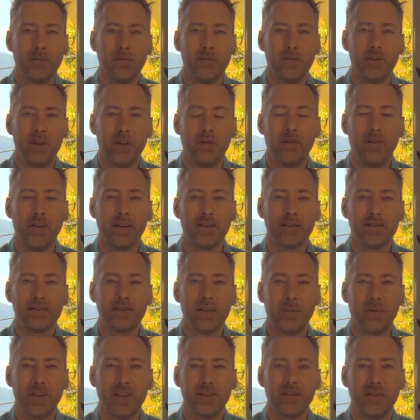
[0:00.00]
Do you think
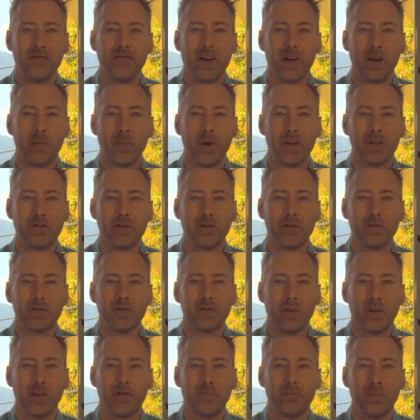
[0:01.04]
some of these environmental
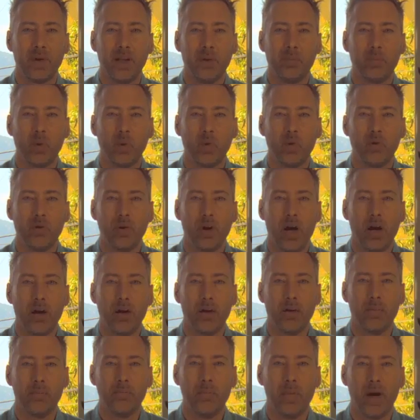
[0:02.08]
sort of people
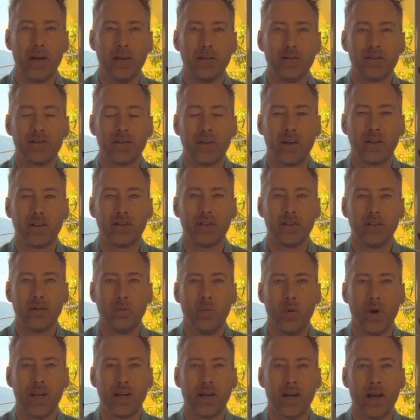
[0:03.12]
might start to
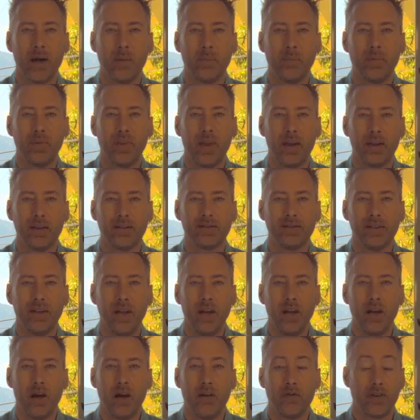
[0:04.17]
wake up that,
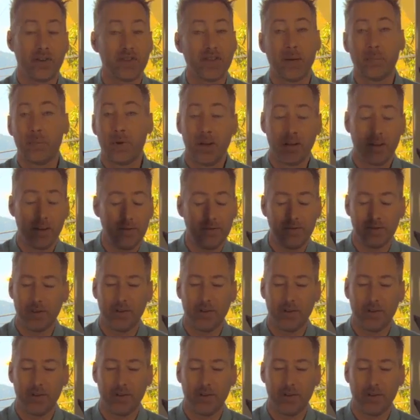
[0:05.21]
for example, the